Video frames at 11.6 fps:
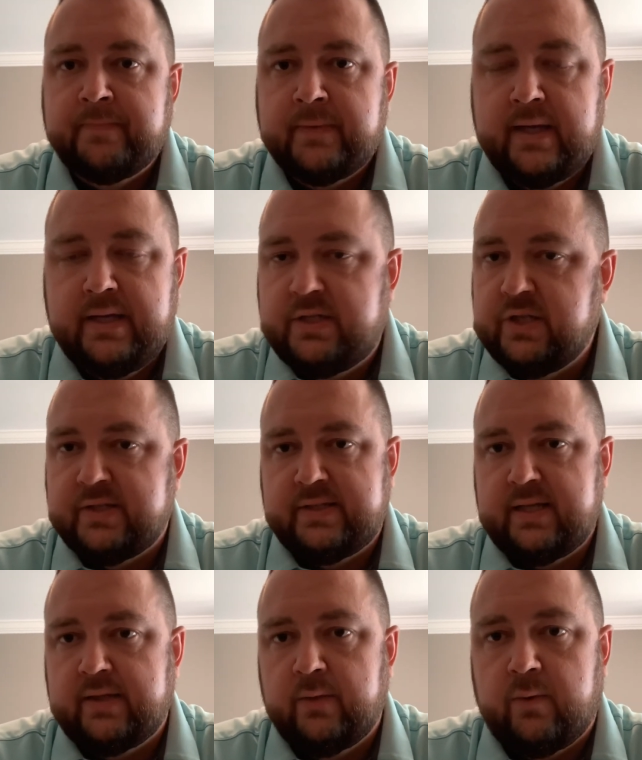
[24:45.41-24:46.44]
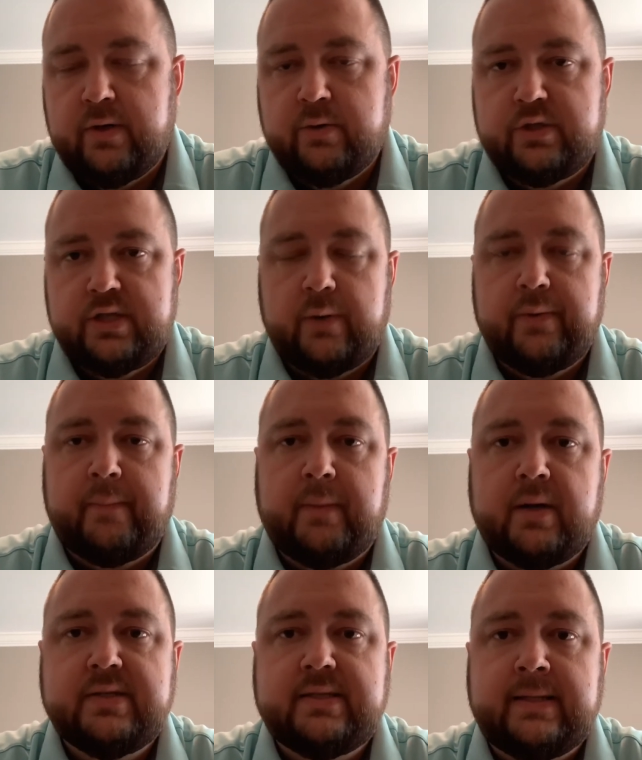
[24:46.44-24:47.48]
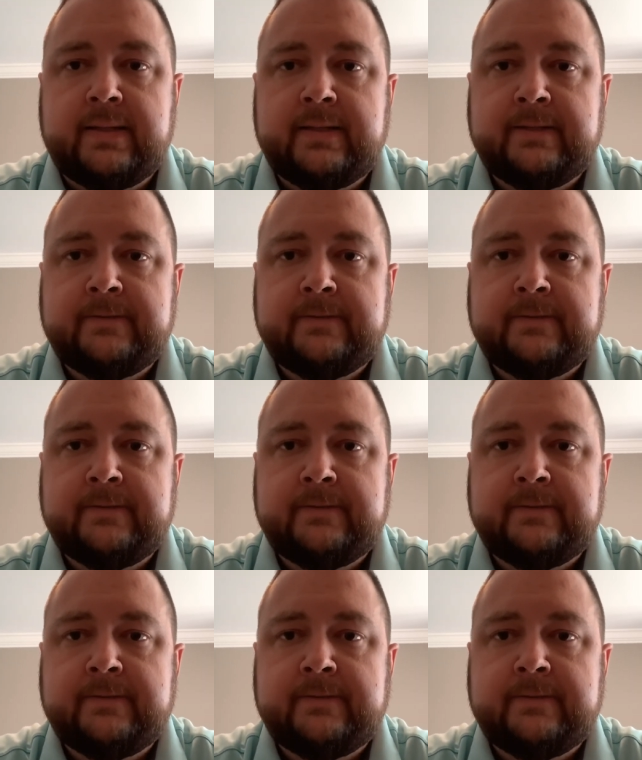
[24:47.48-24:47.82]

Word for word: He just said, The one who showed him mercy.